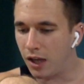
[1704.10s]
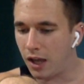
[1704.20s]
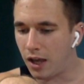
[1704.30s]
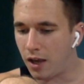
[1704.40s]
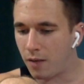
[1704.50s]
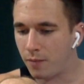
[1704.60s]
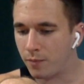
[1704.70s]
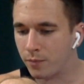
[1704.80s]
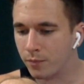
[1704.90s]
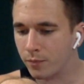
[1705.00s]

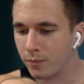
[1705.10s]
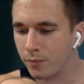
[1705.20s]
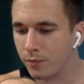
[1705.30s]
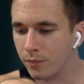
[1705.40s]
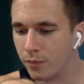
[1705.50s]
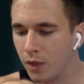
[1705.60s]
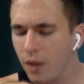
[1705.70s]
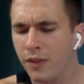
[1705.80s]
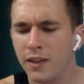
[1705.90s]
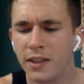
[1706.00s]
um,
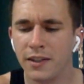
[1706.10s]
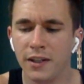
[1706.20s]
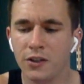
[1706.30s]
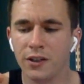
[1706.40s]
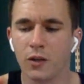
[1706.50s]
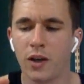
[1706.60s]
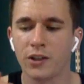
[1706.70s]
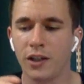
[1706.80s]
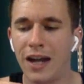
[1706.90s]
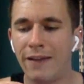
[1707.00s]
this is an interesting
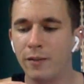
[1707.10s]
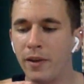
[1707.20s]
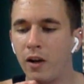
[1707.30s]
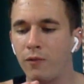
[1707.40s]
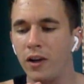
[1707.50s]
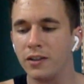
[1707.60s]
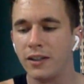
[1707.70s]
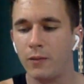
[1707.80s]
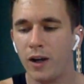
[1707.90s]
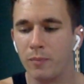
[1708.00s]
question. I have to paraphrase
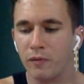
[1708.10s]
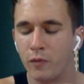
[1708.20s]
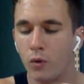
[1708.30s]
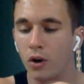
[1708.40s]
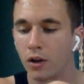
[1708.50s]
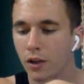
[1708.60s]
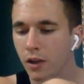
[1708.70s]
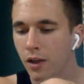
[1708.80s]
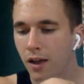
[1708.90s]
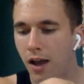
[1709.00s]
because I read it before.
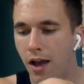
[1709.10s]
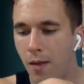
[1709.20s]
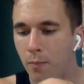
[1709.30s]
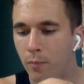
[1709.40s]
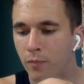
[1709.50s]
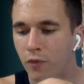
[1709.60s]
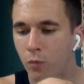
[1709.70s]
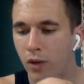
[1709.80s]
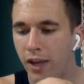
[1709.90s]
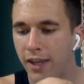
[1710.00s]
From
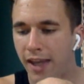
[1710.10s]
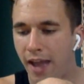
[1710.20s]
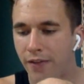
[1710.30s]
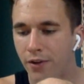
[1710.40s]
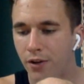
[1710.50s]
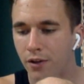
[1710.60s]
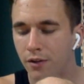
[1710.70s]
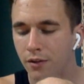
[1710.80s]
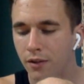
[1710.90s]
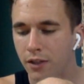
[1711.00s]
what I gathered,
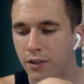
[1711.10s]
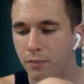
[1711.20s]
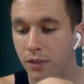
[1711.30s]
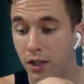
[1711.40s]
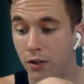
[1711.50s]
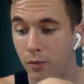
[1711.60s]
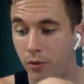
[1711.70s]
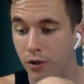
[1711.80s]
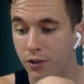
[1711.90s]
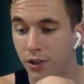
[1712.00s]
this particular
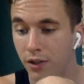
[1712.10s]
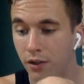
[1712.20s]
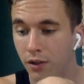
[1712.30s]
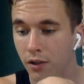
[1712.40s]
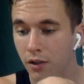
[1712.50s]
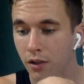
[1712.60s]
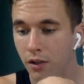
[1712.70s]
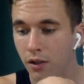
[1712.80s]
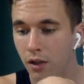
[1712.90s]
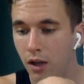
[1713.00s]
person,
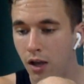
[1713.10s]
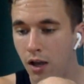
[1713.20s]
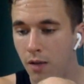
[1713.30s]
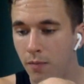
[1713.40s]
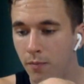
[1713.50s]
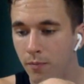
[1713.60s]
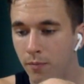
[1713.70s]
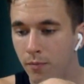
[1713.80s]
um,